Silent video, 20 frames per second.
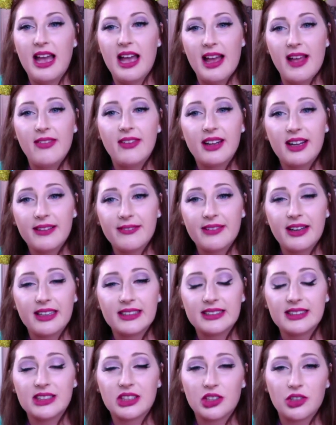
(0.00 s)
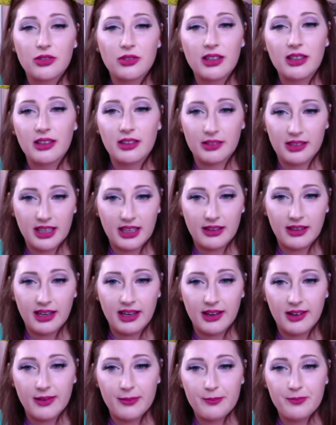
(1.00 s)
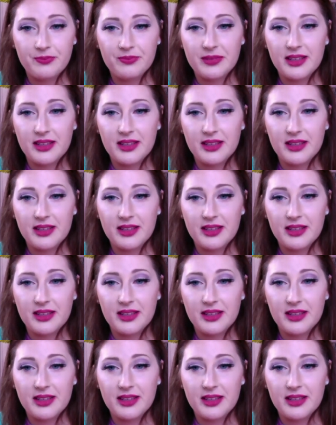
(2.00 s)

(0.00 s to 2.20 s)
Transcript: And then I've got Cinderella down here.